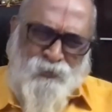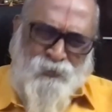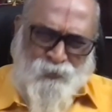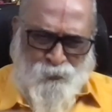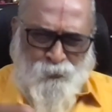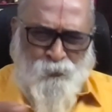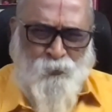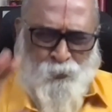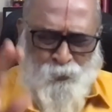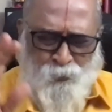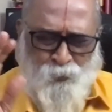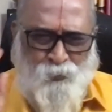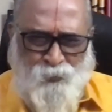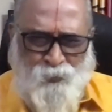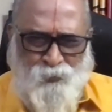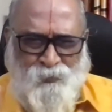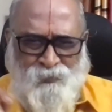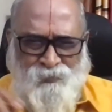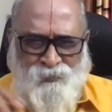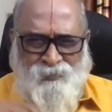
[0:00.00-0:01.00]
with you,
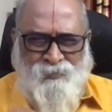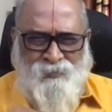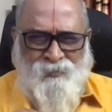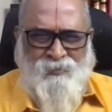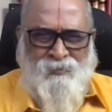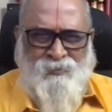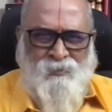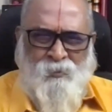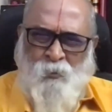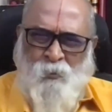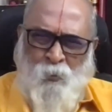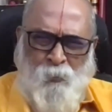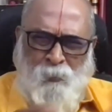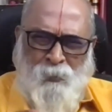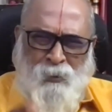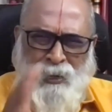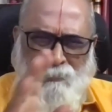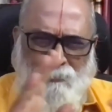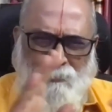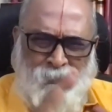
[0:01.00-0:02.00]

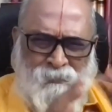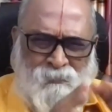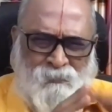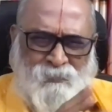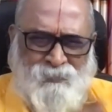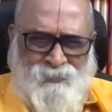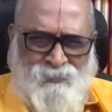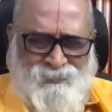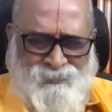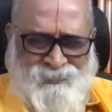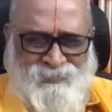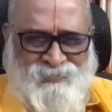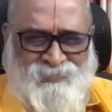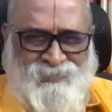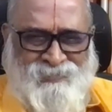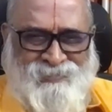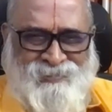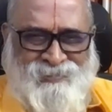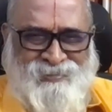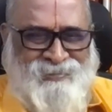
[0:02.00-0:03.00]
no problem,
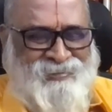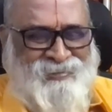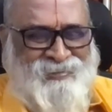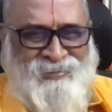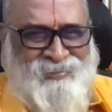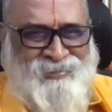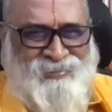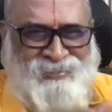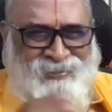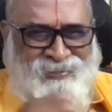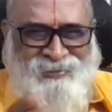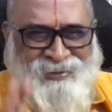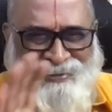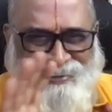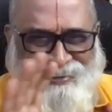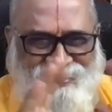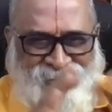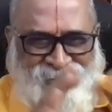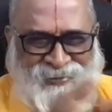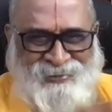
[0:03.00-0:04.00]
isn't
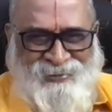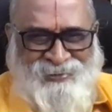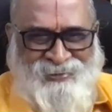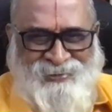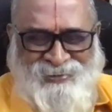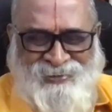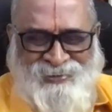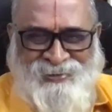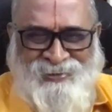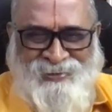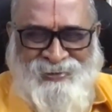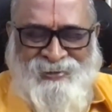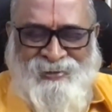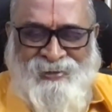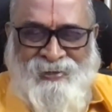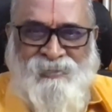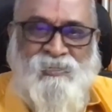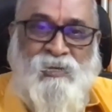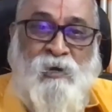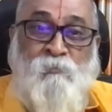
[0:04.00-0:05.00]
it?
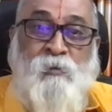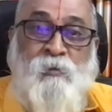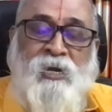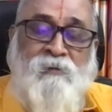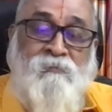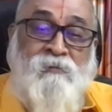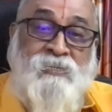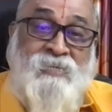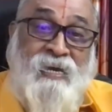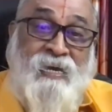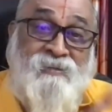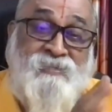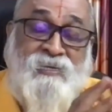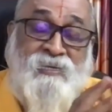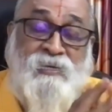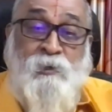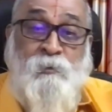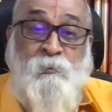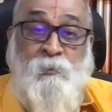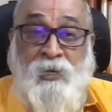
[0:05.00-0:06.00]
Somebody was
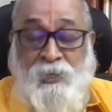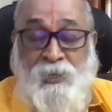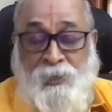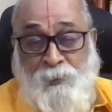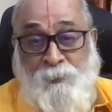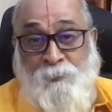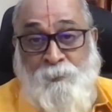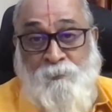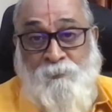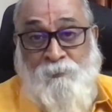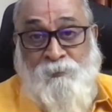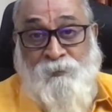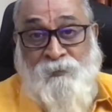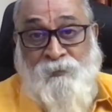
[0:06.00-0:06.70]
asking me,